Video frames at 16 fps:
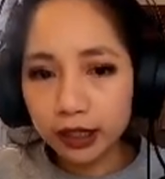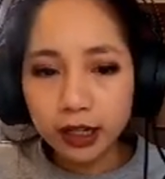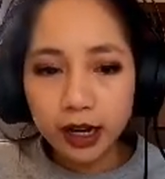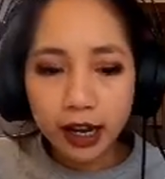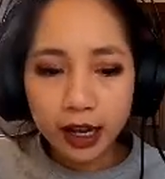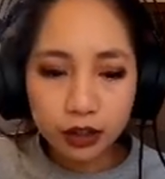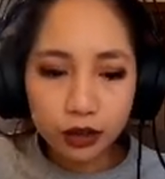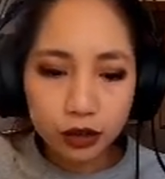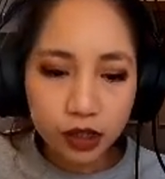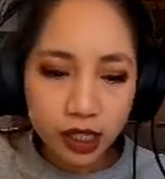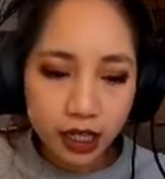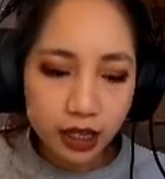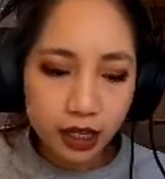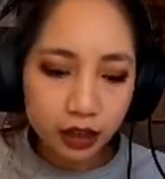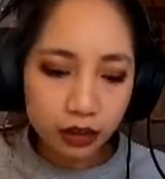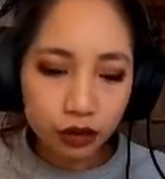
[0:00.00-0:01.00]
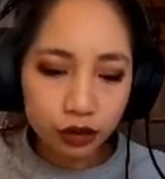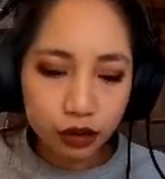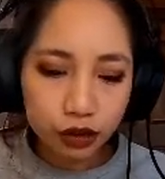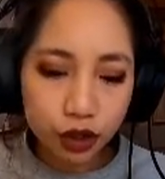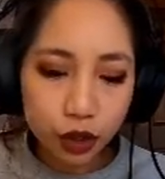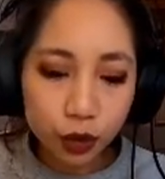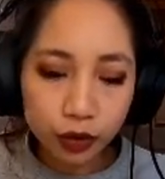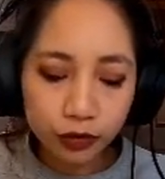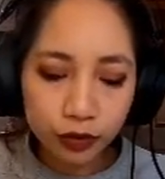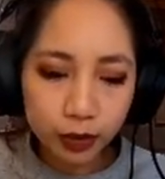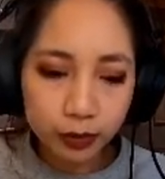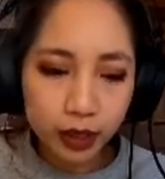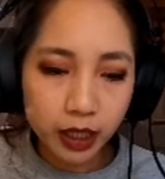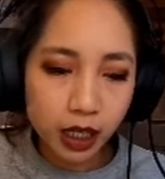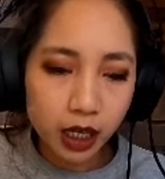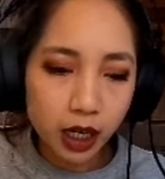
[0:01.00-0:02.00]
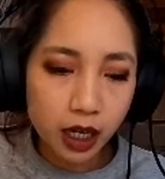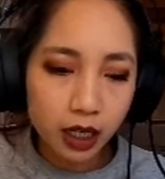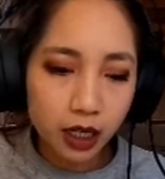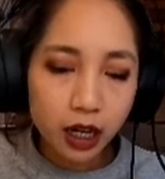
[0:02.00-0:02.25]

and you see that there's 2 of them here.